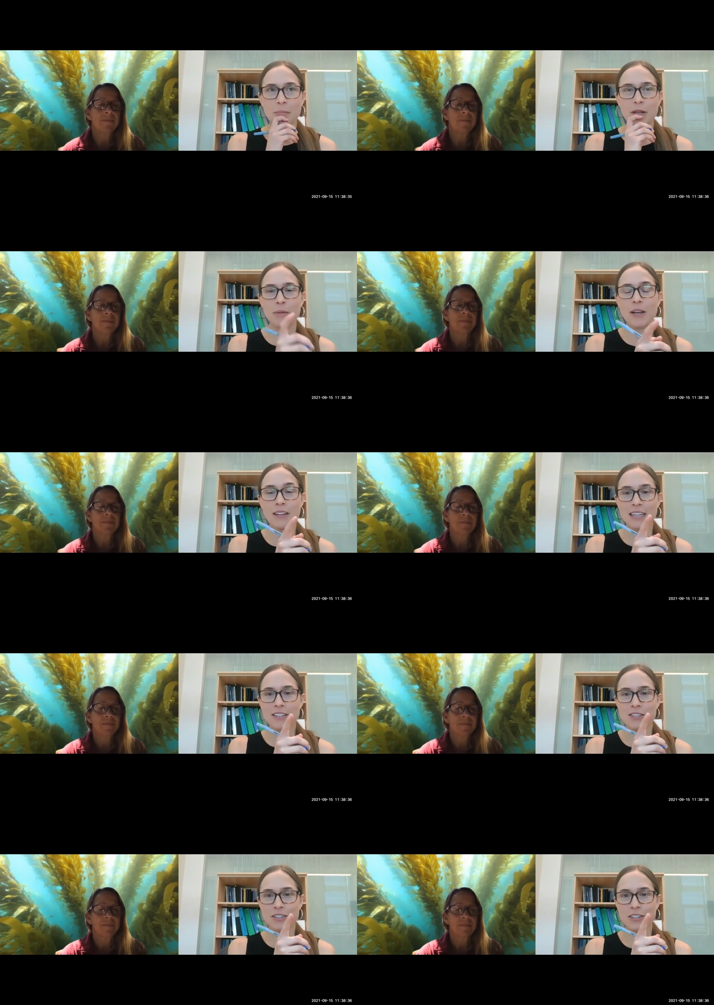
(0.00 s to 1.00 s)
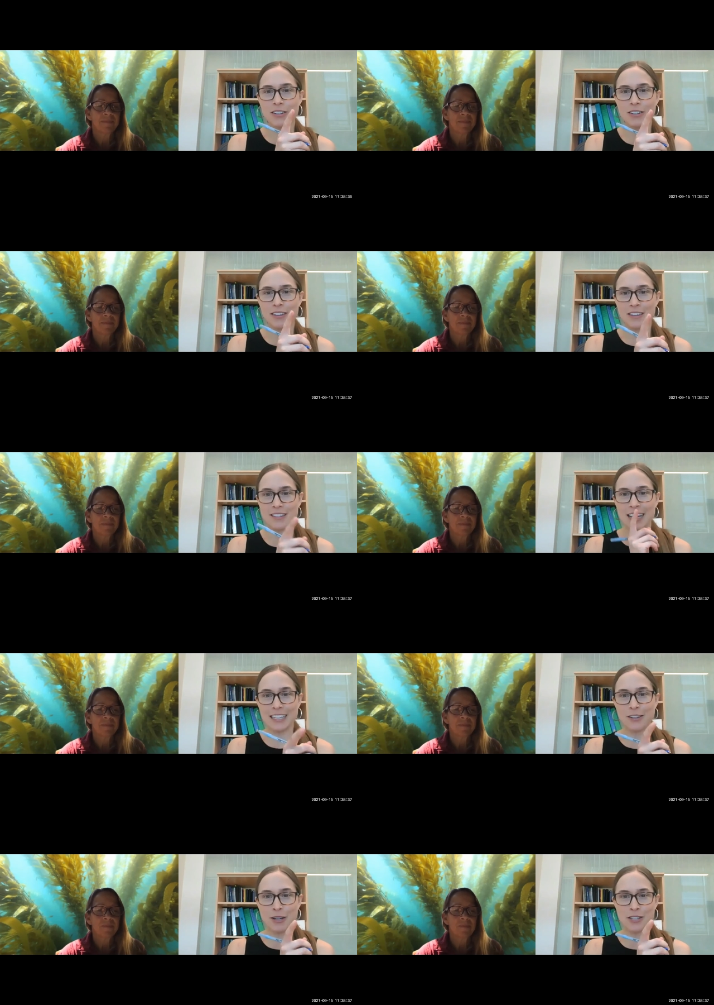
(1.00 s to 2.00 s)
Speaker 1: maybe I'll answer the
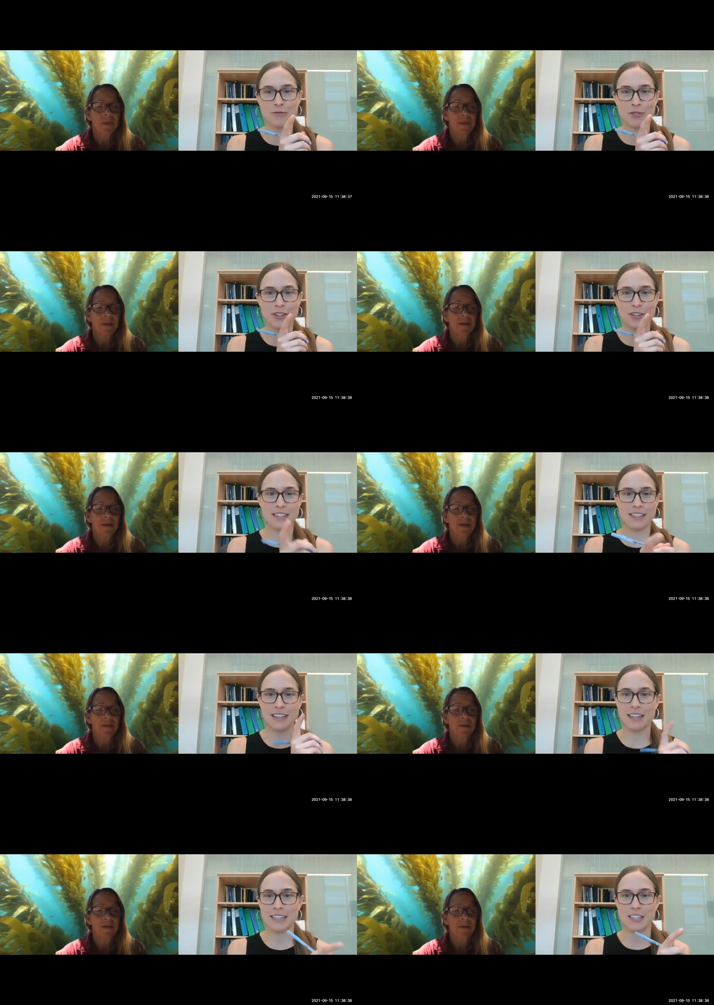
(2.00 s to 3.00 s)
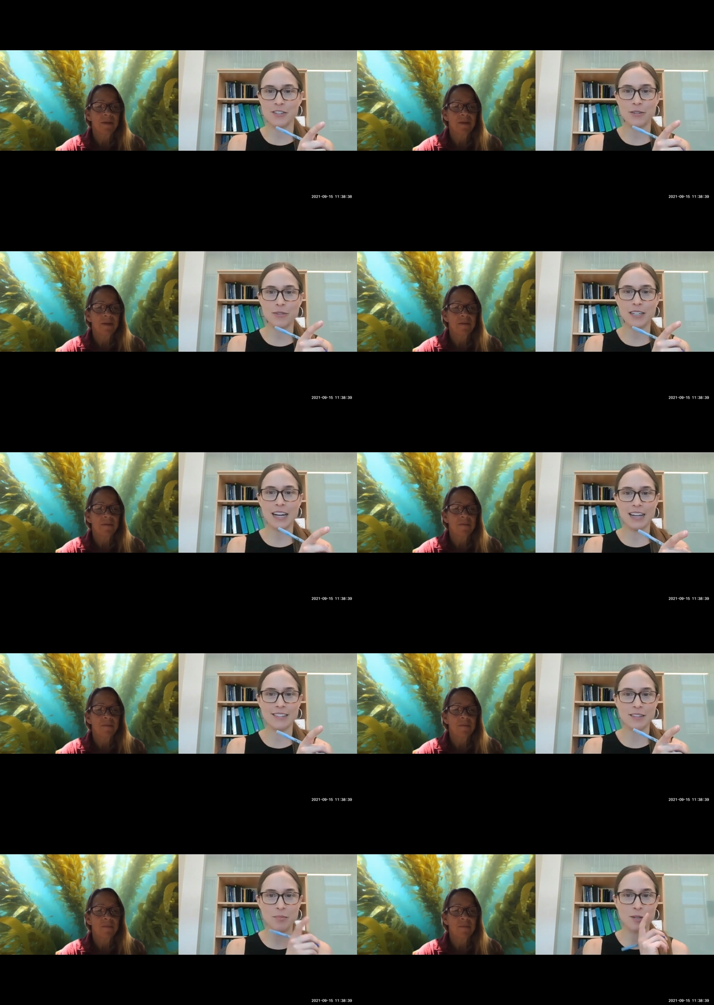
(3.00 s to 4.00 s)
second question first because I think I need you to
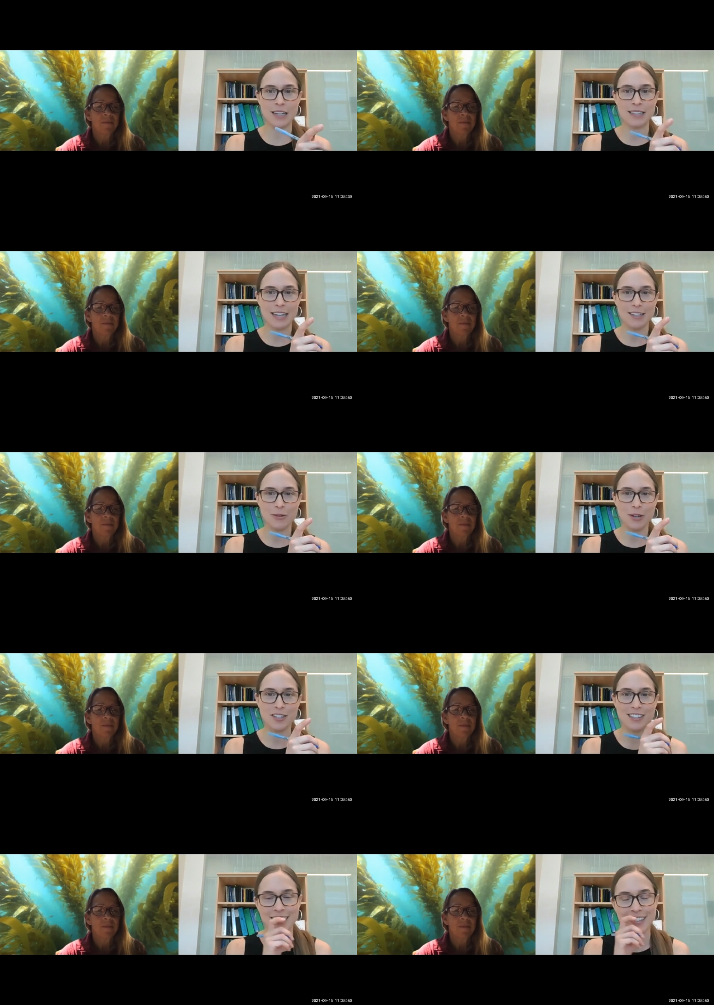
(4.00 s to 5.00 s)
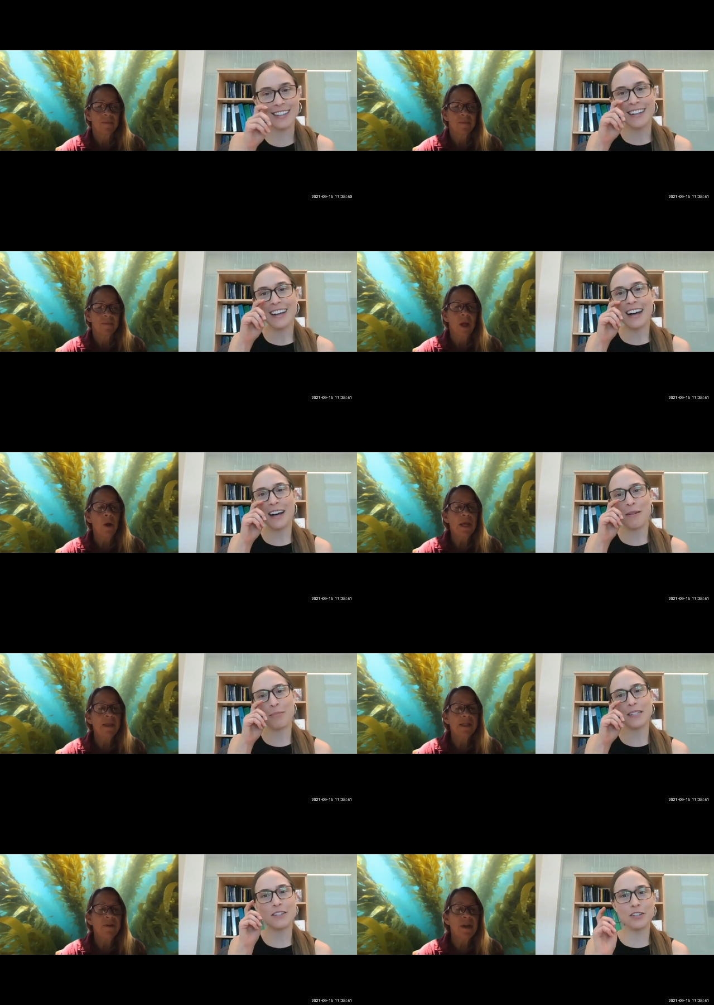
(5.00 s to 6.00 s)
re-ask the percentiles question. Okay,
Speaker 2: um,
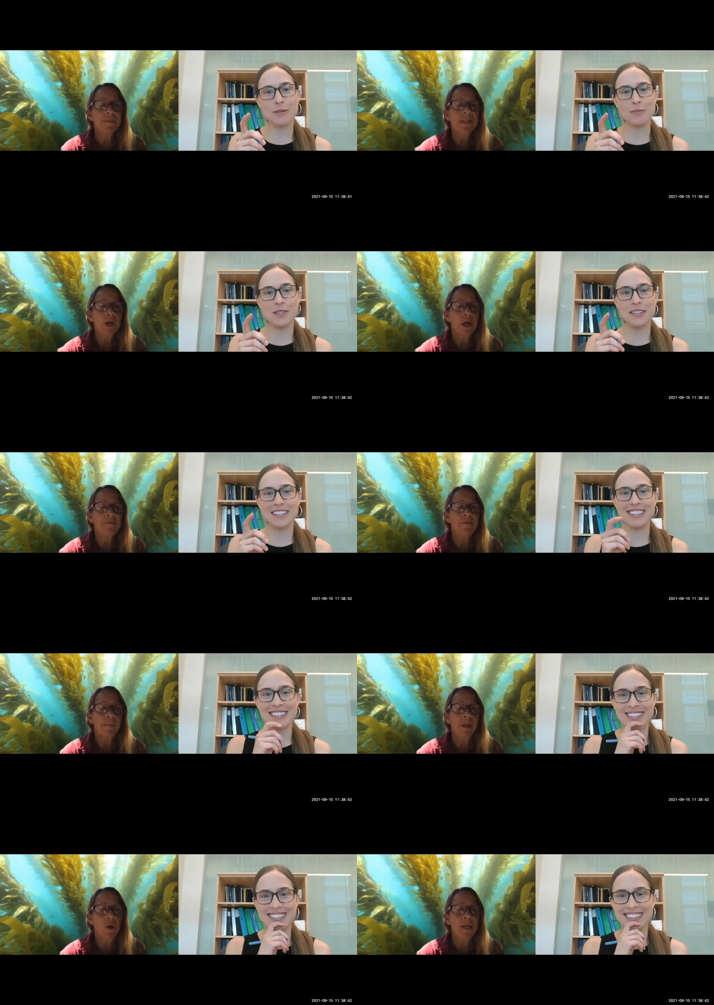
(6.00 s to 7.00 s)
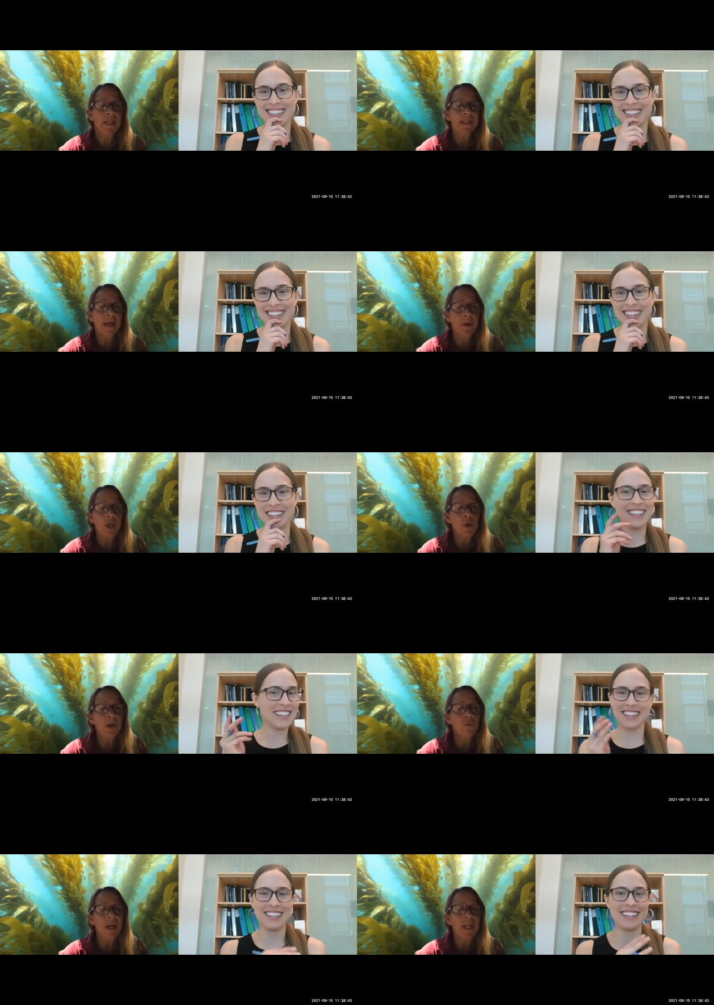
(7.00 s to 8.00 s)
that's fine. I'm sorry if I'm loading this up. And you
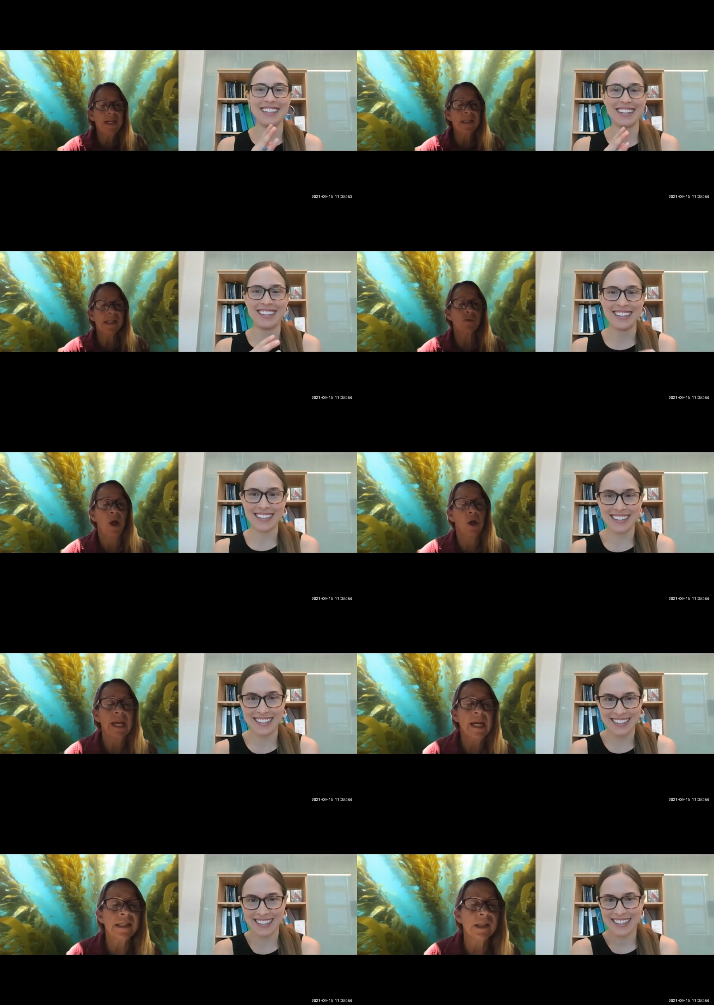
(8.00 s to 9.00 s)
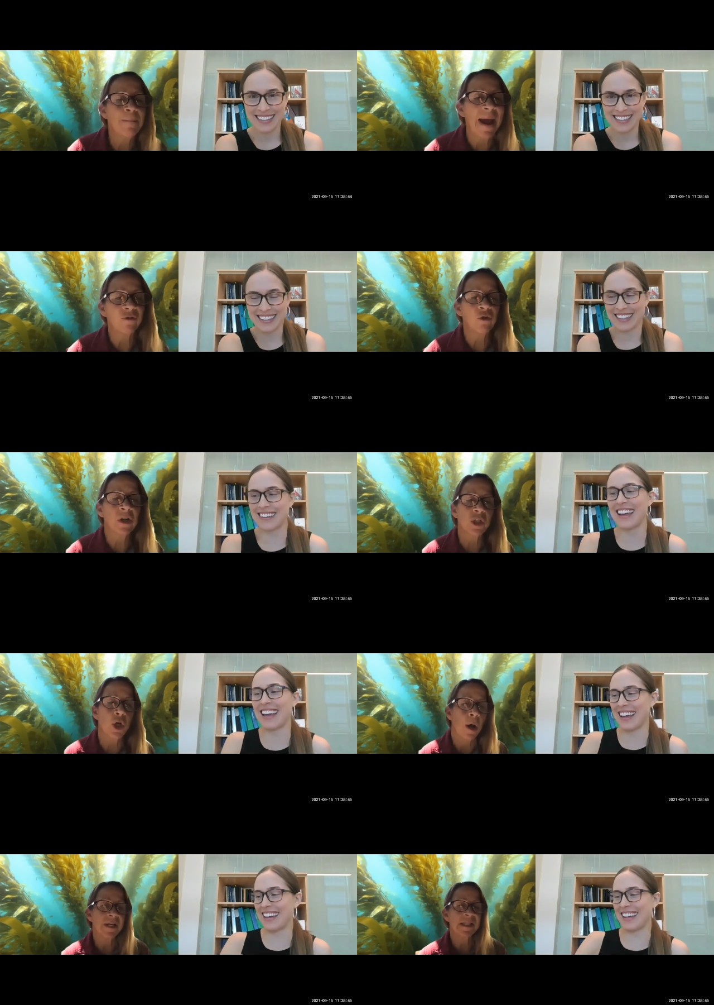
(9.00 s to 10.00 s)
can read these as well, Kate. So Patrick
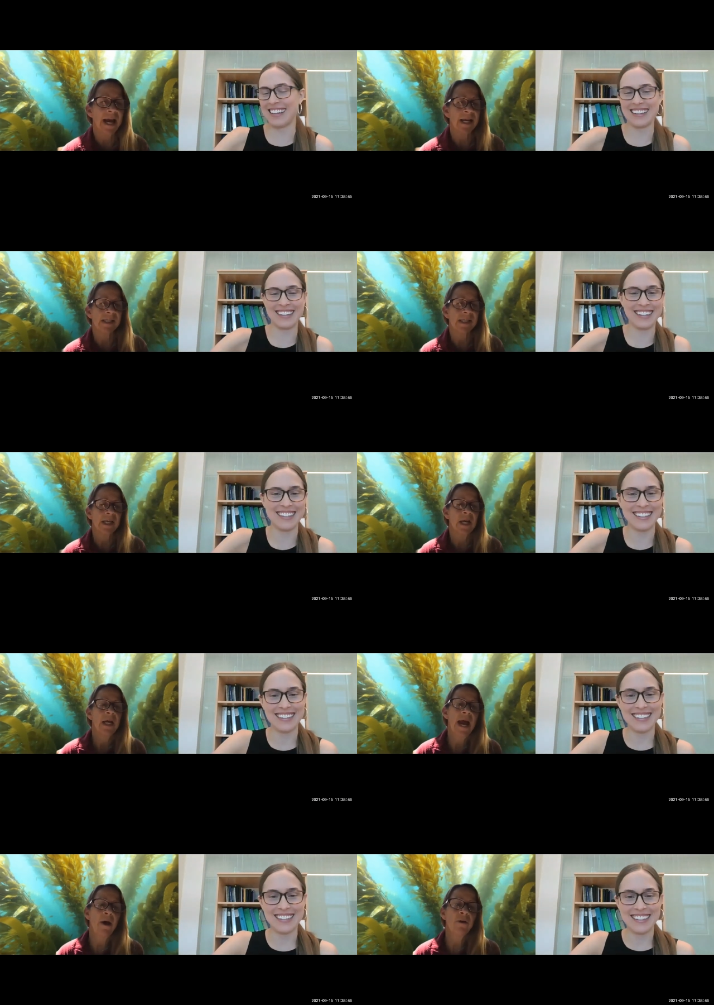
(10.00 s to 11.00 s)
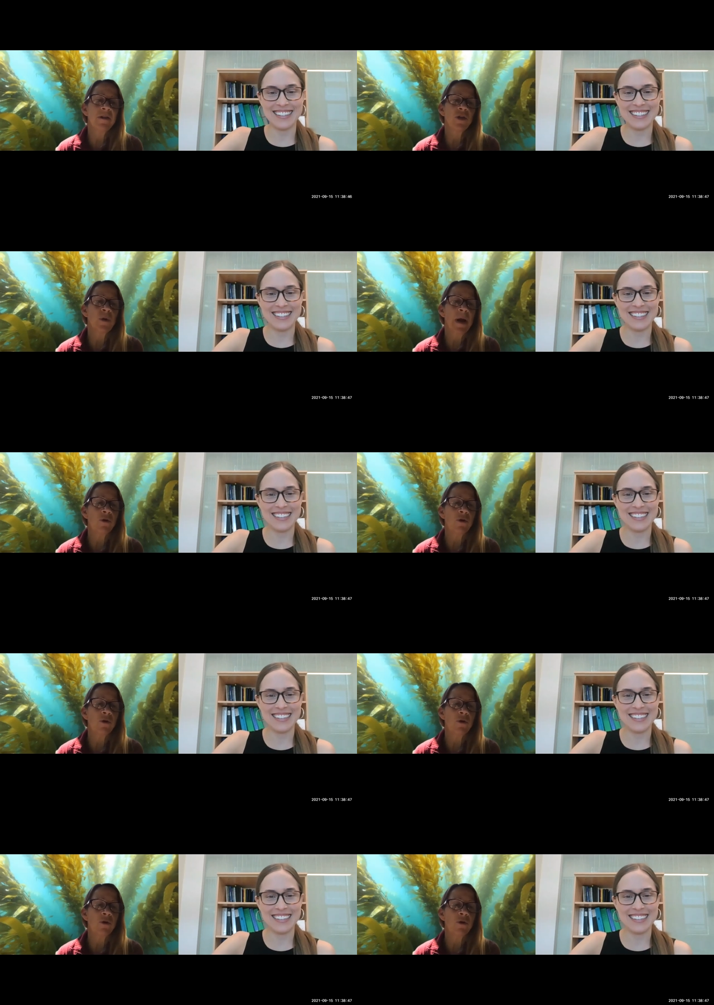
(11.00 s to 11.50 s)
Thomas asks, how do the drought